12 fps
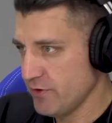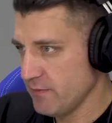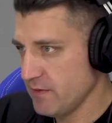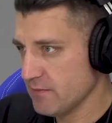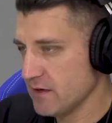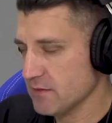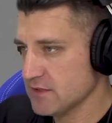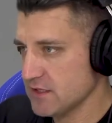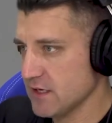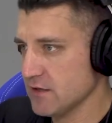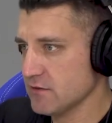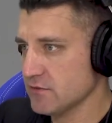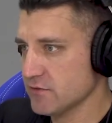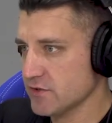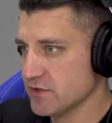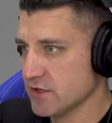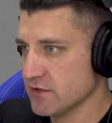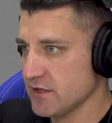premium comes down as a
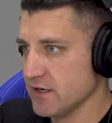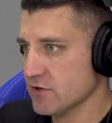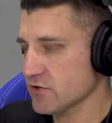result of that.